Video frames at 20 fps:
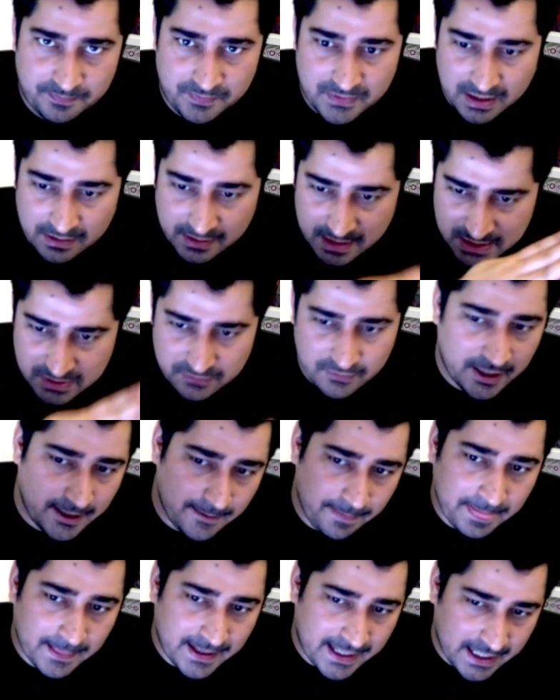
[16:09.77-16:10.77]
In this
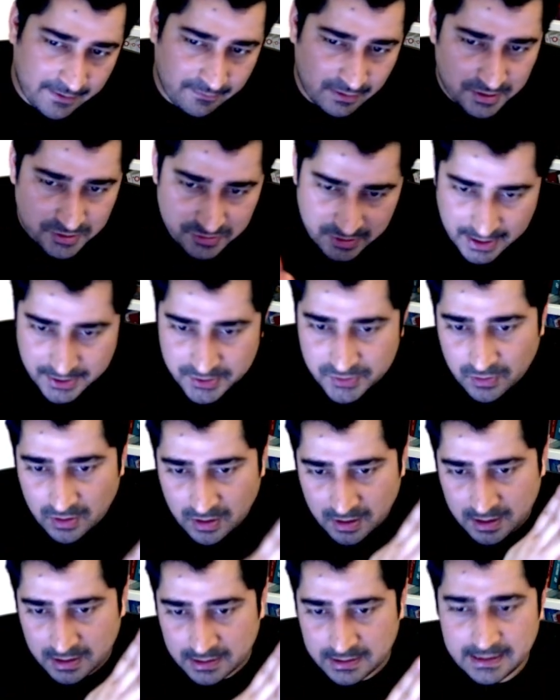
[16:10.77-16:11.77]
way, it will try to
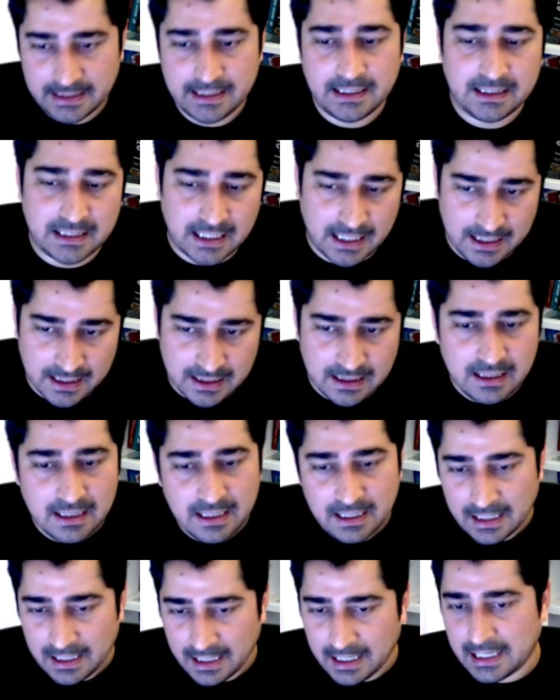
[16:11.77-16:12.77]
order the entire
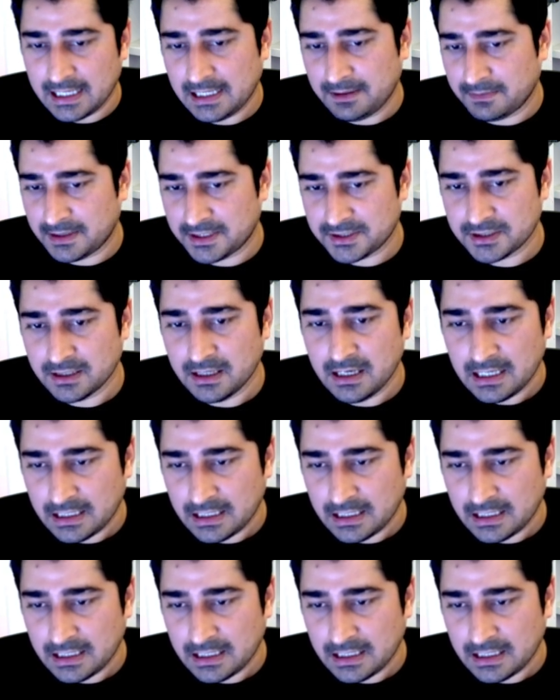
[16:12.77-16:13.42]
element.